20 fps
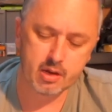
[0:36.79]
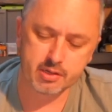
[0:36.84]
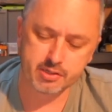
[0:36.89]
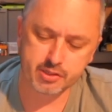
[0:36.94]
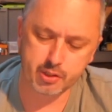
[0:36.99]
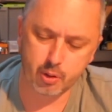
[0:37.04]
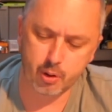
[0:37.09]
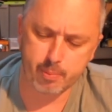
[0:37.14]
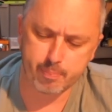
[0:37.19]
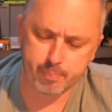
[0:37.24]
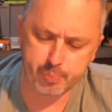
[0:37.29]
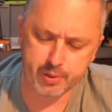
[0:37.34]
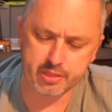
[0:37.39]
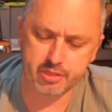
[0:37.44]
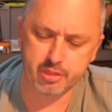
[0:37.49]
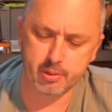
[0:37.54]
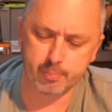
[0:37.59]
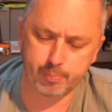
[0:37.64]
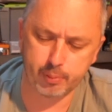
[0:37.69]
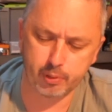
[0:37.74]
So I
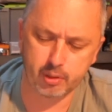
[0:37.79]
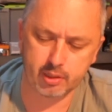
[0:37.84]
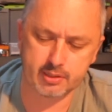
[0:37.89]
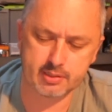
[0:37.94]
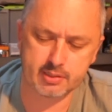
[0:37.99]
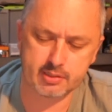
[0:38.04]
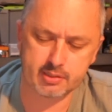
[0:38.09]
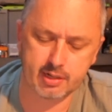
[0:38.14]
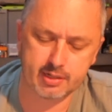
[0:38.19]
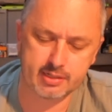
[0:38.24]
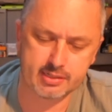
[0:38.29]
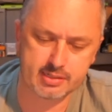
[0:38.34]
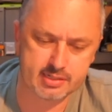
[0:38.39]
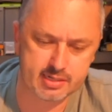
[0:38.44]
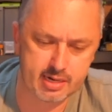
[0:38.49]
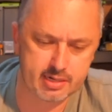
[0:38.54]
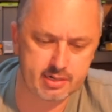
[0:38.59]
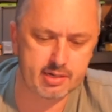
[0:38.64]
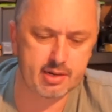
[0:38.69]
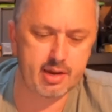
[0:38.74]
bit the bullet, I
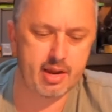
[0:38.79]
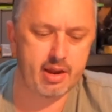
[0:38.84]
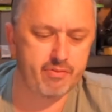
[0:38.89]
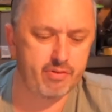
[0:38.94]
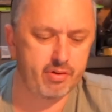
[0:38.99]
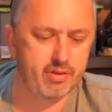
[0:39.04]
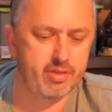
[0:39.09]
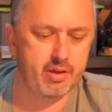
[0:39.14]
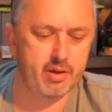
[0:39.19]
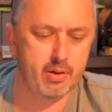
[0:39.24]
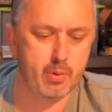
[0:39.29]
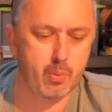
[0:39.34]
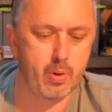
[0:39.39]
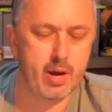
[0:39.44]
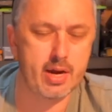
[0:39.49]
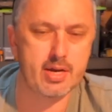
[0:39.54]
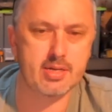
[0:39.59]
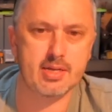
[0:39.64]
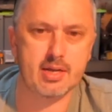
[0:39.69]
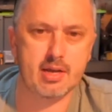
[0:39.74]
sent everything
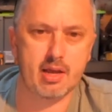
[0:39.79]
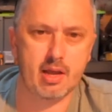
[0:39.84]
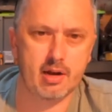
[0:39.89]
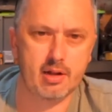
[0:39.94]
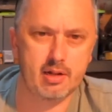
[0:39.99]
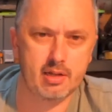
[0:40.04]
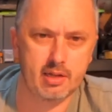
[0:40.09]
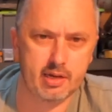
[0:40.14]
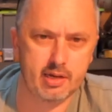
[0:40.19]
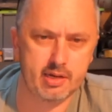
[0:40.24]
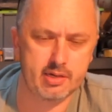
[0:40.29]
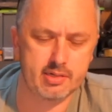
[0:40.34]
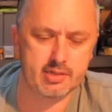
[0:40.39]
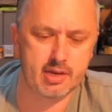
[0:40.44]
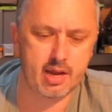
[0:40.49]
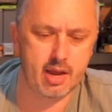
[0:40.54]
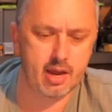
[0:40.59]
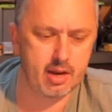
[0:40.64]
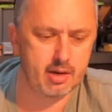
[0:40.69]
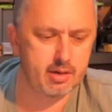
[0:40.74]
away to get
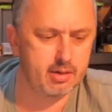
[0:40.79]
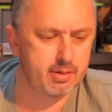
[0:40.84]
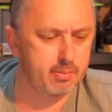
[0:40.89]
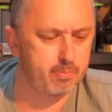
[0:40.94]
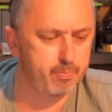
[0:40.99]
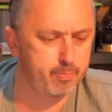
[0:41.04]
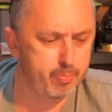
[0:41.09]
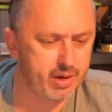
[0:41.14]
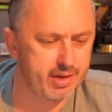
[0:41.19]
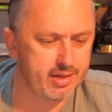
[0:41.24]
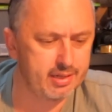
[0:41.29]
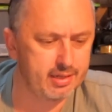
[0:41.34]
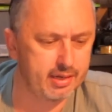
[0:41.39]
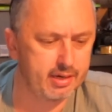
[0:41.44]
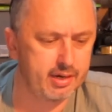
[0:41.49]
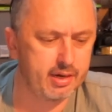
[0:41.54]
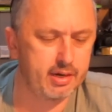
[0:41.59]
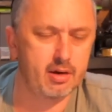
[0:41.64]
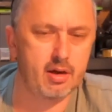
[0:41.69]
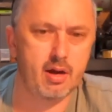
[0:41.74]
cleaned, and by
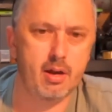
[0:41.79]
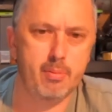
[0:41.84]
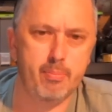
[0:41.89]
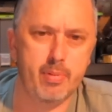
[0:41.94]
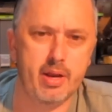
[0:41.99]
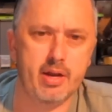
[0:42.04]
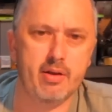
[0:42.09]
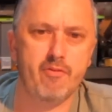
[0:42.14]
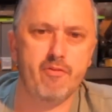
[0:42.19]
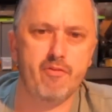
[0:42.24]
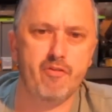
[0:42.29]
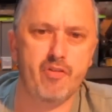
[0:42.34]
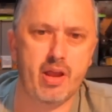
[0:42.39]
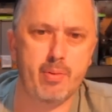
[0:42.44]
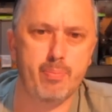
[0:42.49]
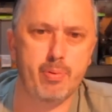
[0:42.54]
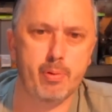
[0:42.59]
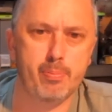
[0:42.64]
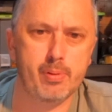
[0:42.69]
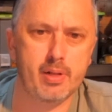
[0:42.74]
cleaning I meant
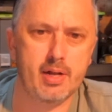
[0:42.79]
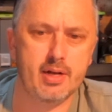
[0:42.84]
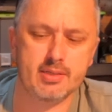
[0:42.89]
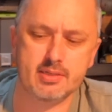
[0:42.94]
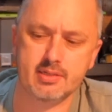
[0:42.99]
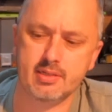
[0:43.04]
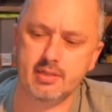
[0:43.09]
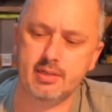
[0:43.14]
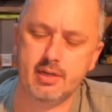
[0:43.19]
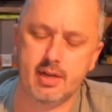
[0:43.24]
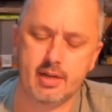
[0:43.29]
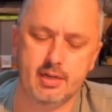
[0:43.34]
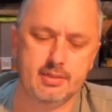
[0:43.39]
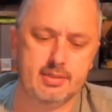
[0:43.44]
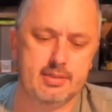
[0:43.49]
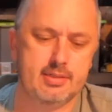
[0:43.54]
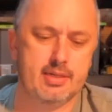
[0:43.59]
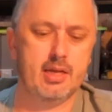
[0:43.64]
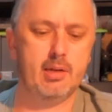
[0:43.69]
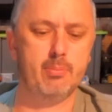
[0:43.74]
vapor blasting
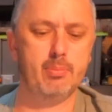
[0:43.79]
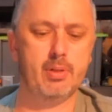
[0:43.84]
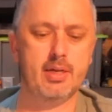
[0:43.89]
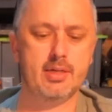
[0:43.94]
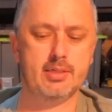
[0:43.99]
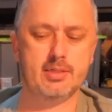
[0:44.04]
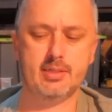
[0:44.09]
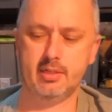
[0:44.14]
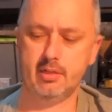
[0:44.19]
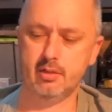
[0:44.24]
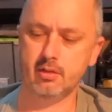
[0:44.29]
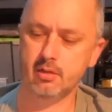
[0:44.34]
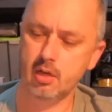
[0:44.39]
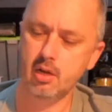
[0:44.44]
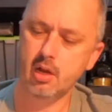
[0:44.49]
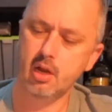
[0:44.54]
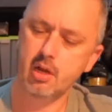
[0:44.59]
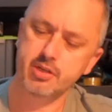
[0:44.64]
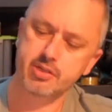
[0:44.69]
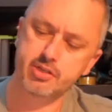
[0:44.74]
and sandblasting.
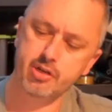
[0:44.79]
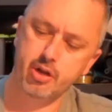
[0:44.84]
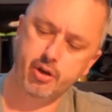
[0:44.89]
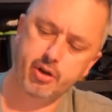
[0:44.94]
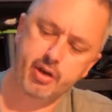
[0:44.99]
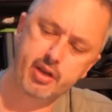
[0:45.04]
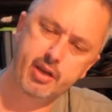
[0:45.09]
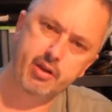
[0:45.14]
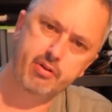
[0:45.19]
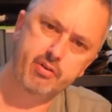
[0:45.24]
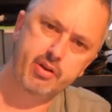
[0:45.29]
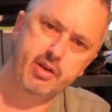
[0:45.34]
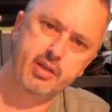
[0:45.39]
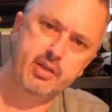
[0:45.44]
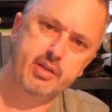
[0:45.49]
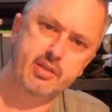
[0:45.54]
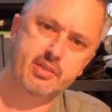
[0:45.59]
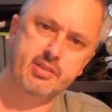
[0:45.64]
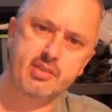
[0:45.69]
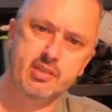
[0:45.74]
So here
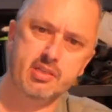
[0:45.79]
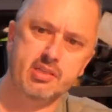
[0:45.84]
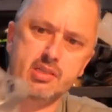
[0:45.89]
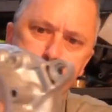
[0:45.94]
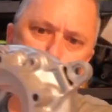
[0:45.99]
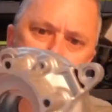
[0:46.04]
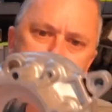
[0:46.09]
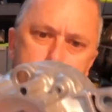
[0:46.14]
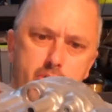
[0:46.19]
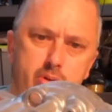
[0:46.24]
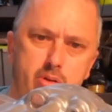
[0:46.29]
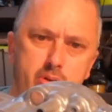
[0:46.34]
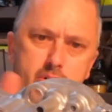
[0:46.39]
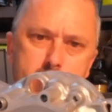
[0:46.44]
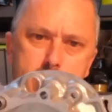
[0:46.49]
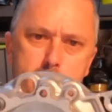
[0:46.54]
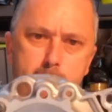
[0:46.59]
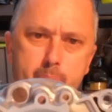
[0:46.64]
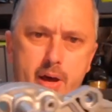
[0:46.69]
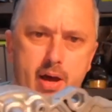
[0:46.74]
is the small
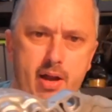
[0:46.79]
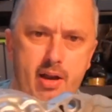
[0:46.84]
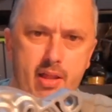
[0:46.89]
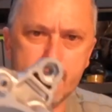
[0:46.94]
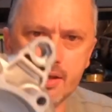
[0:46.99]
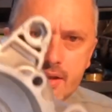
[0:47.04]
part